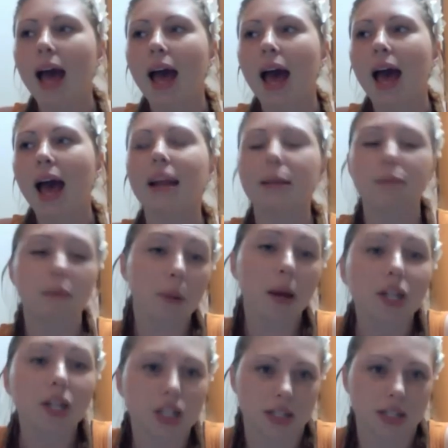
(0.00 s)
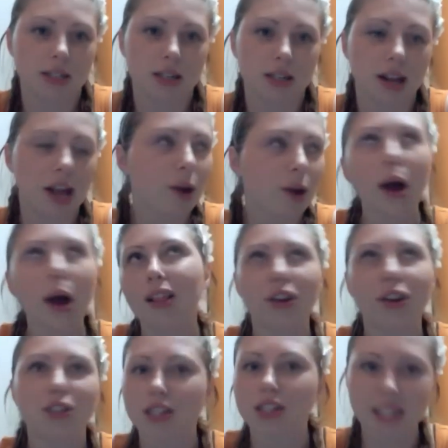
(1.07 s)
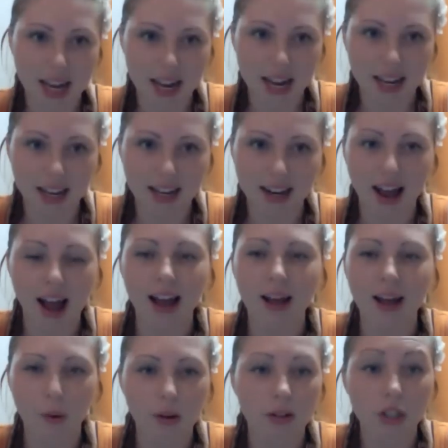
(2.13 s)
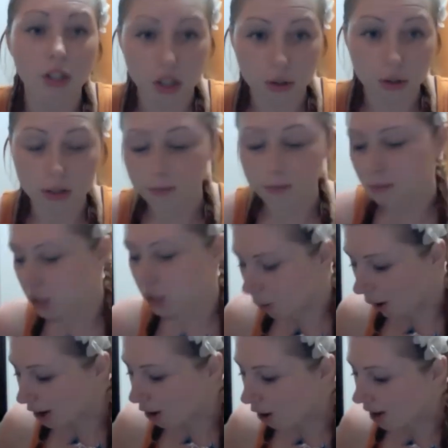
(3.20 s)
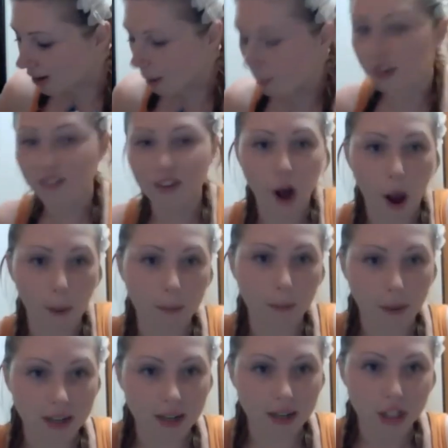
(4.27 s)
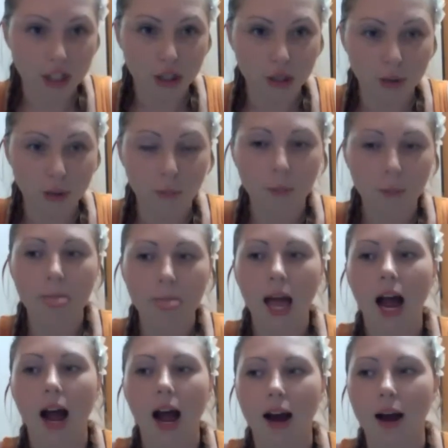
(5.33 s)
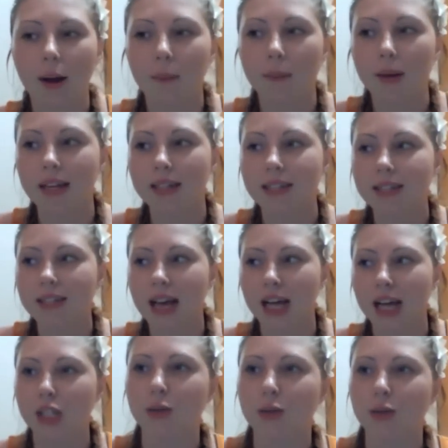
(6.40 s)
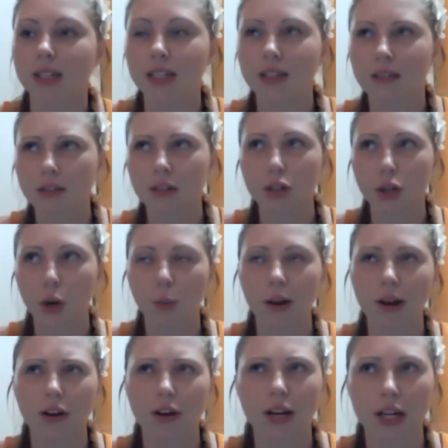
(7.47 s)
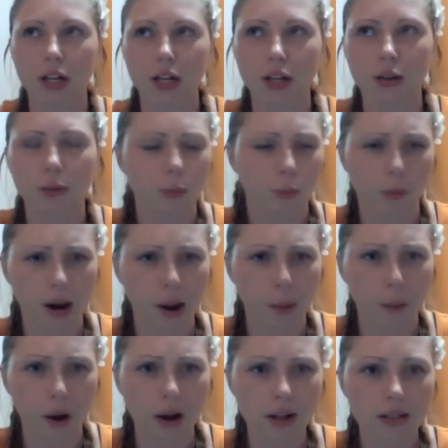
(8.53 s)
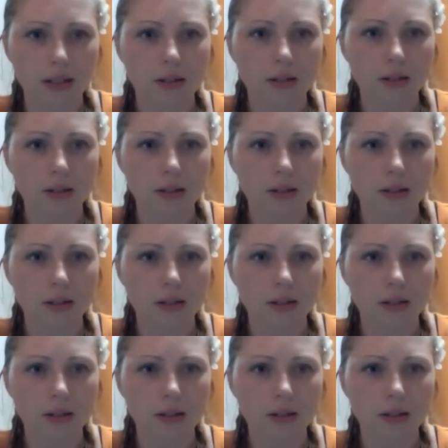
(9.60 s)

And I'm impatient, and I don't know how long it's going to take, and I want these shoes. So I got a bit of a compromise shoe. It's actually nowhere near what I want